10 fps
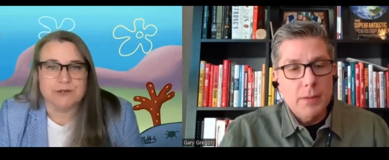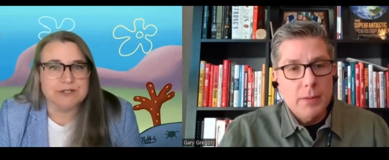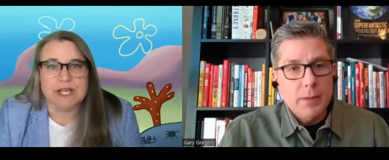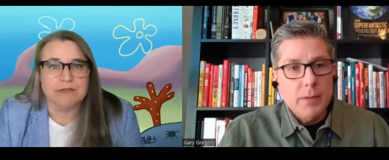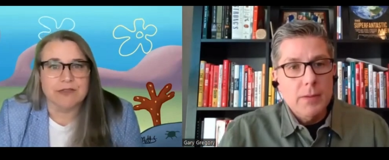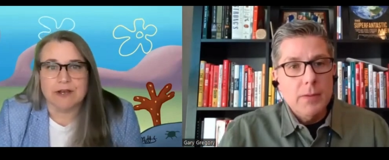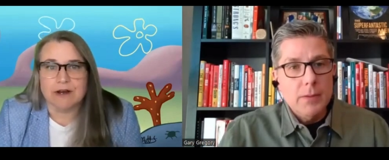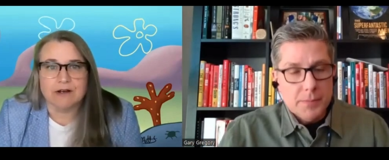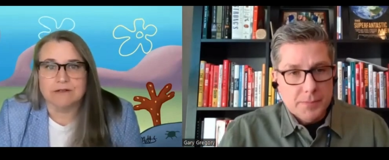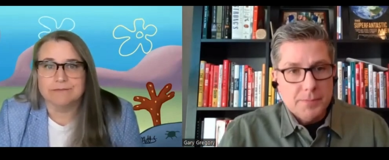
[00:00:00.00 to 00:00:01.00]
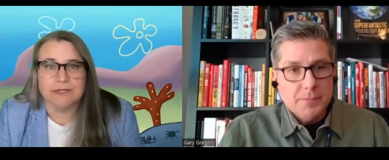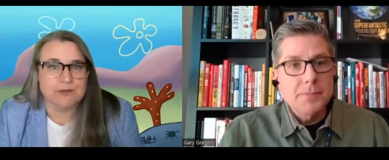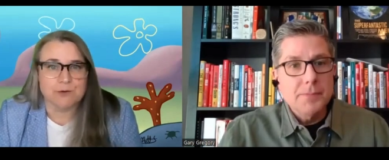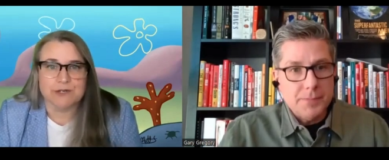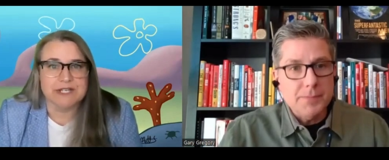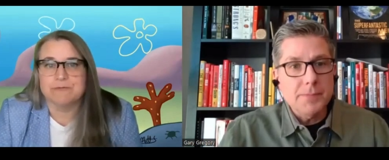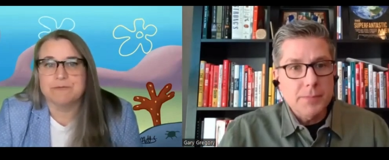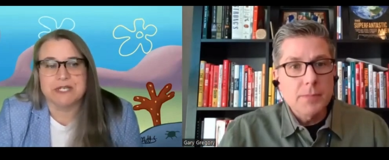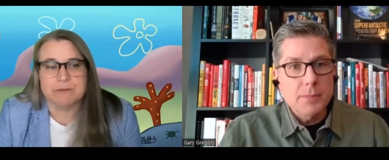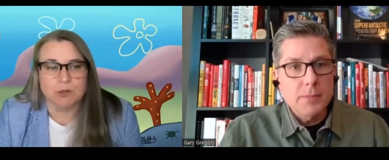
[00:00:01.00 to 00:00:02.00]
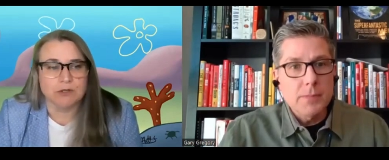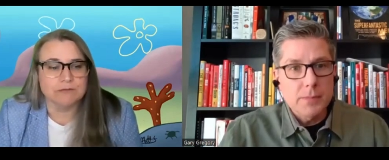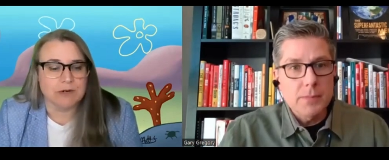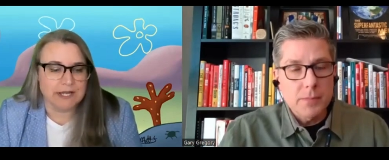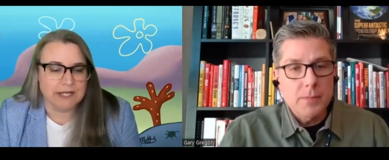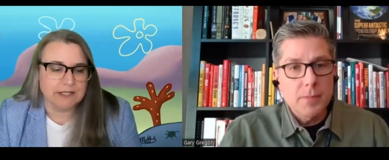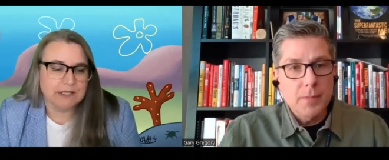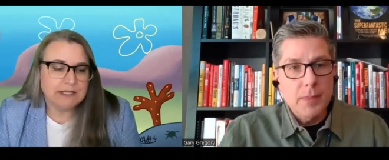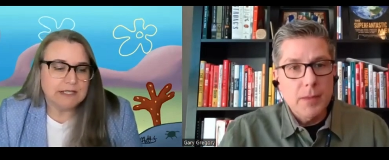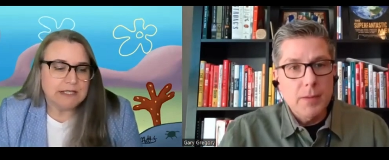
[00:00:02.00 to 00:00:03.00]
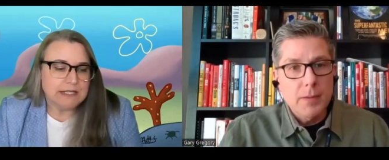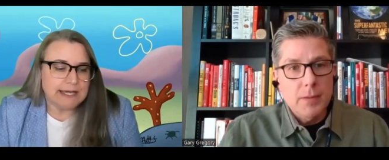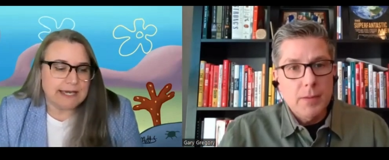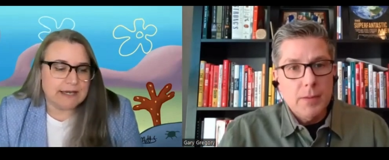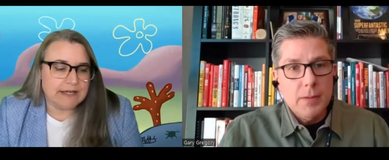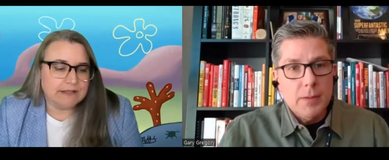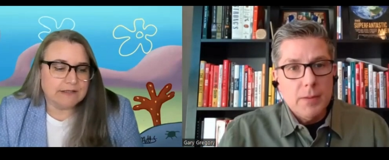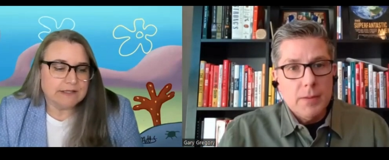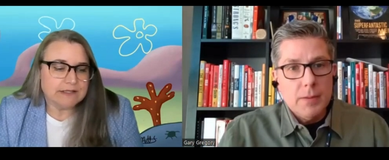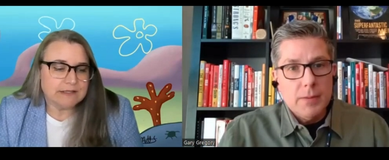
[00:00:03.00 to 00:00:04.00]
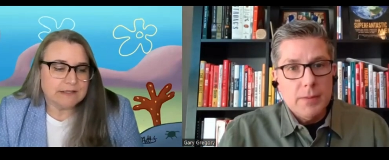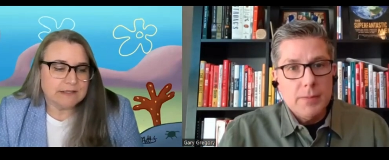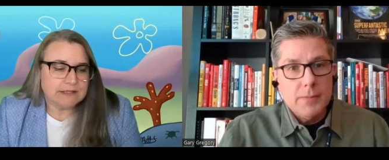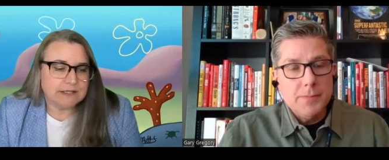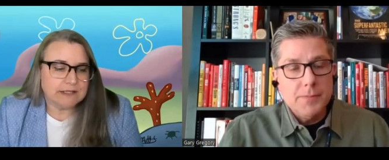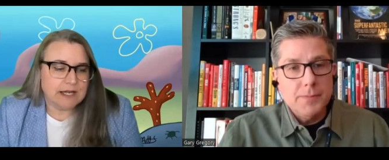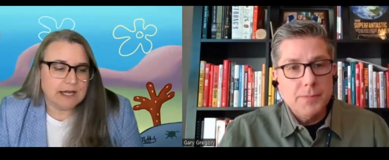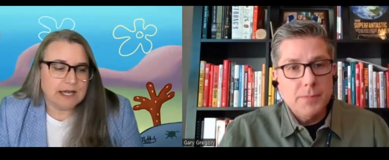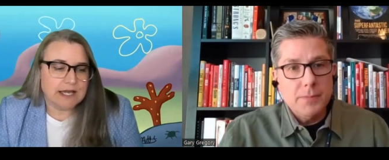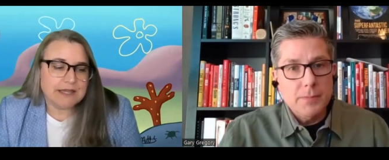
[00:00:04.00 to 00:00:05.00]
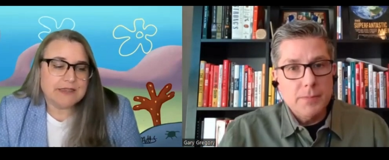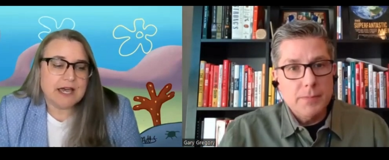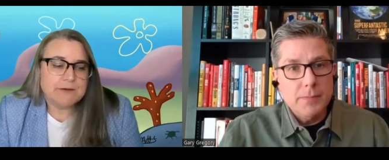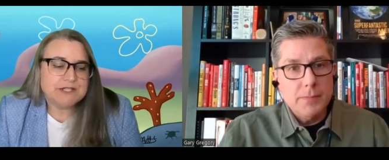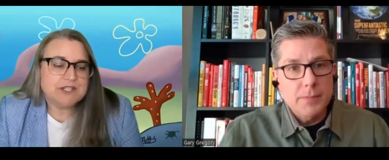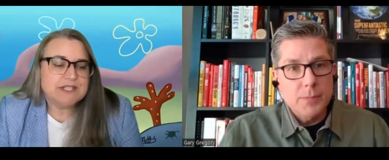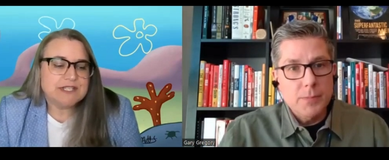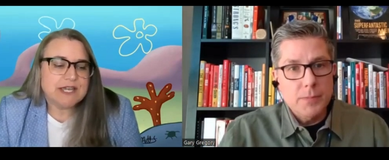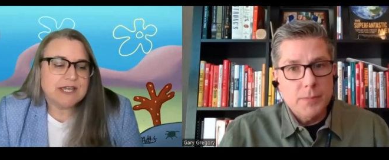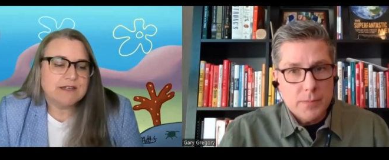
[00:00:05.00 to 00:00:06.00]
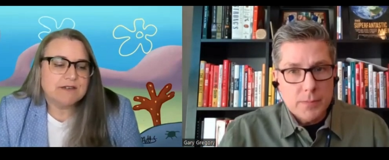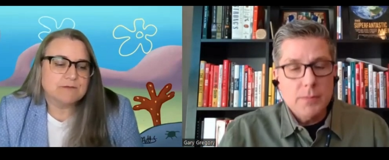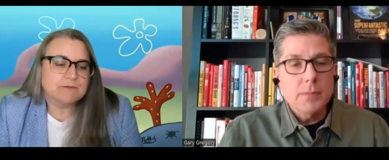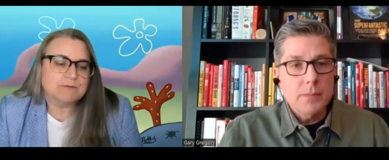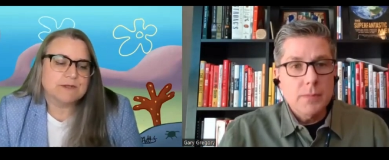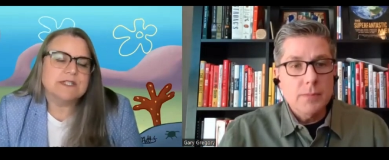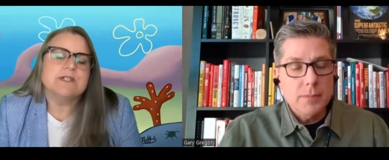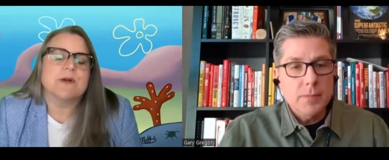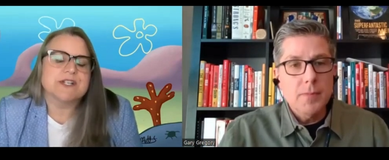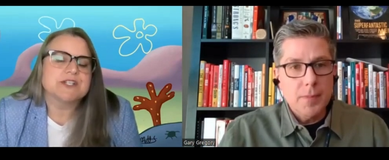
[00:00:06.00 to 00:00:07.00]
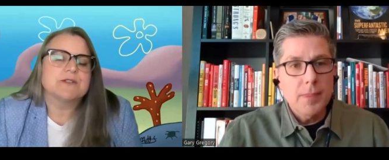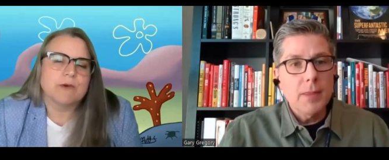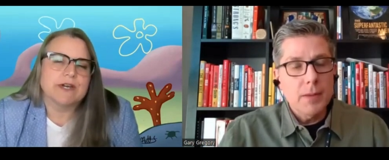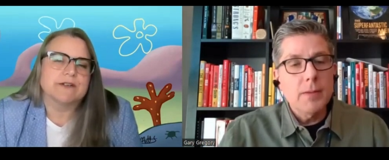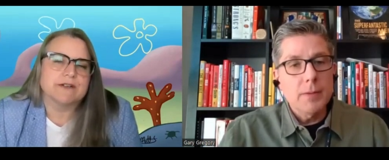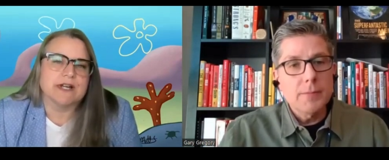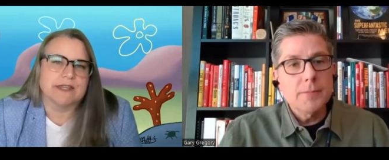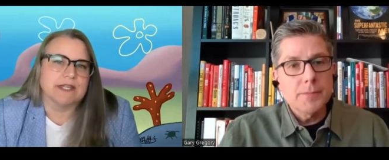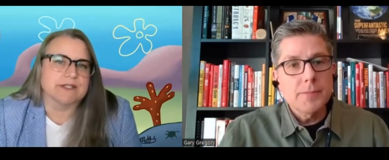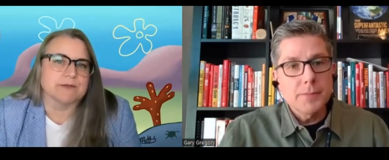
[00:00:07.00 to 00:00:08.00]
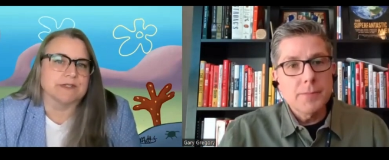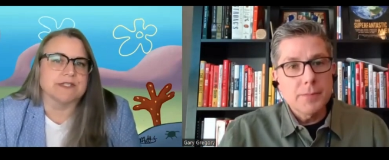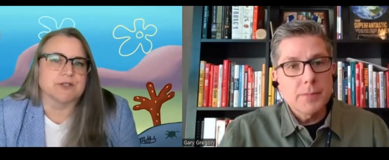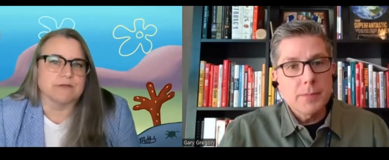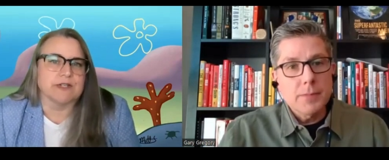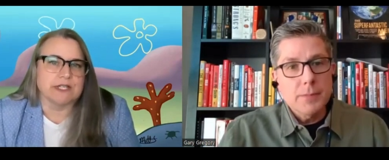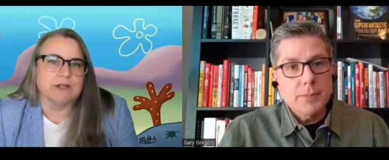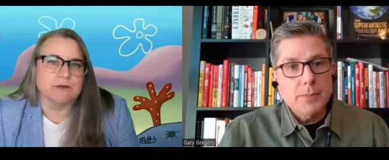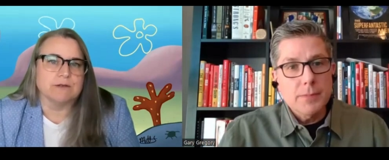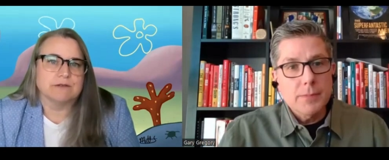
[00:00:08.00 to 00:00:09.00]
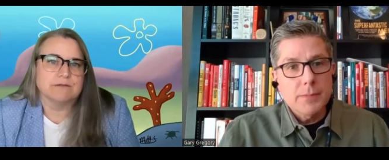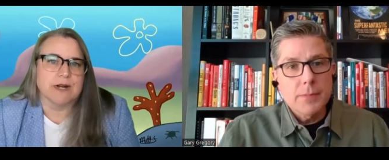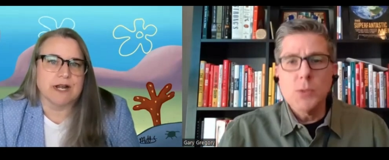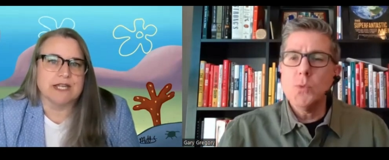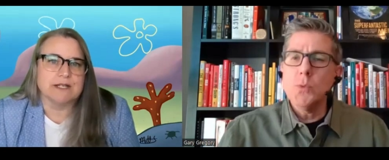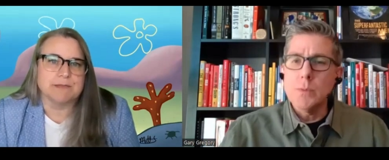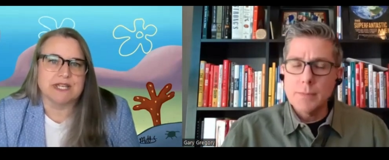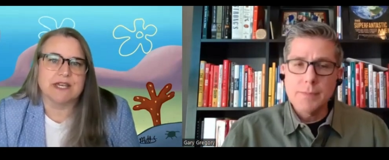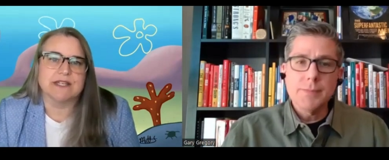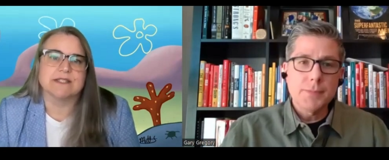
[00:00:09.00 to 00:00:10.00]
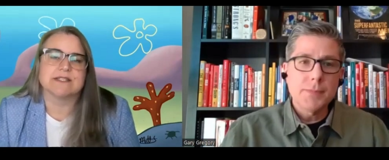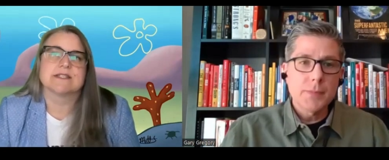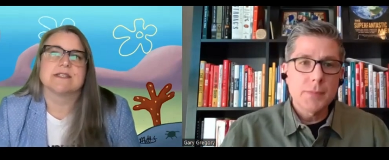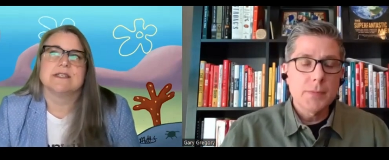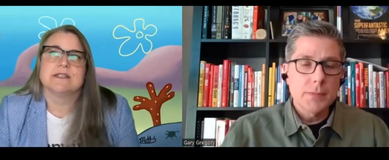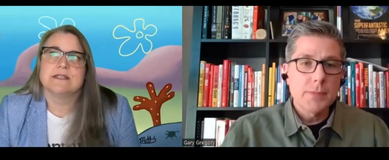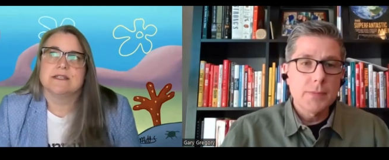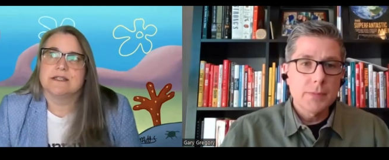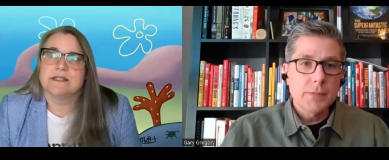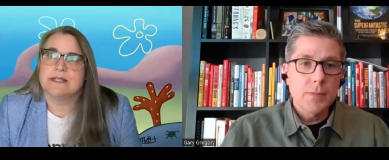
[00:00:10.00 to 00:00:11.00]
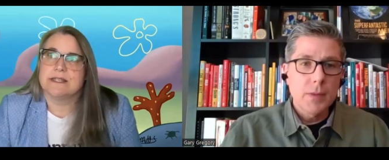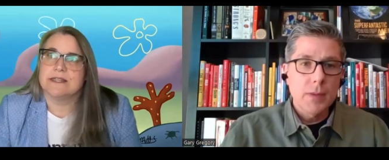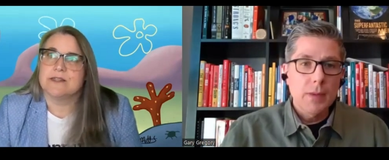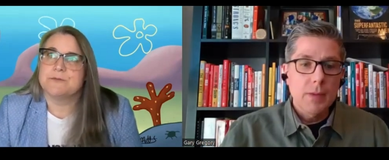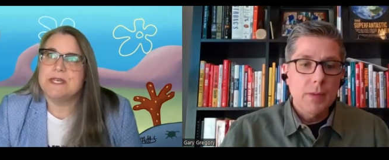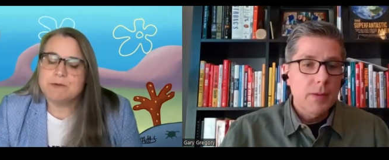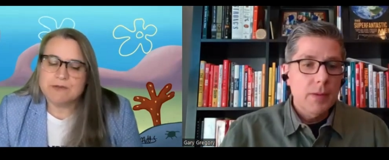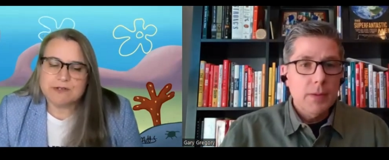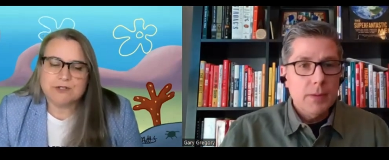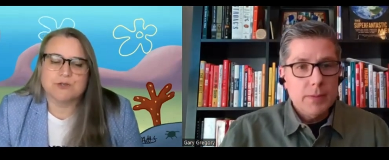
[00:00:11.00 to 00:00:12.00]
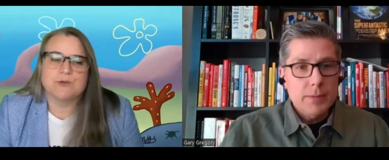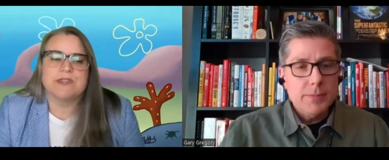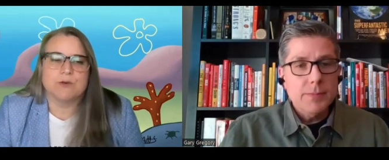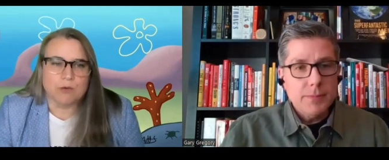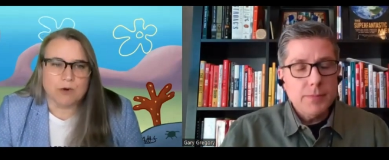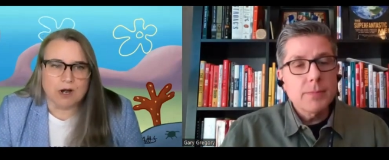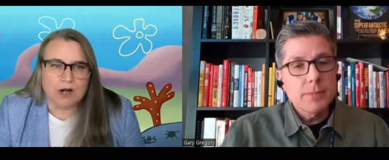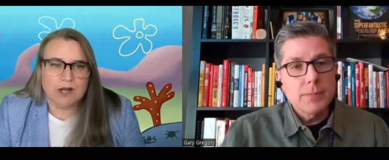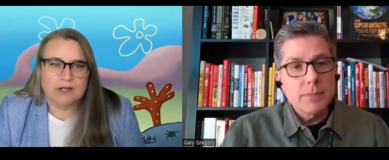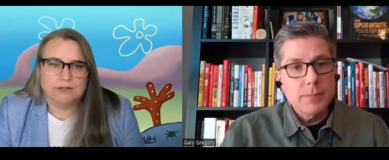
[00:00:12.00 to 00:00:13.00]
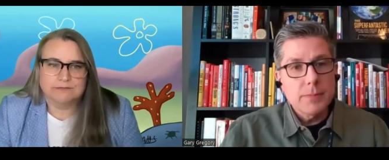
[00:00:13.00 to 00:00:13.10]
Speaker 1: leaders out there, authoritative mm-hmm. people, right? And I, I would just say, really question whether or not that's really serving you, right? Mm-hmm. Because the people that are doing the work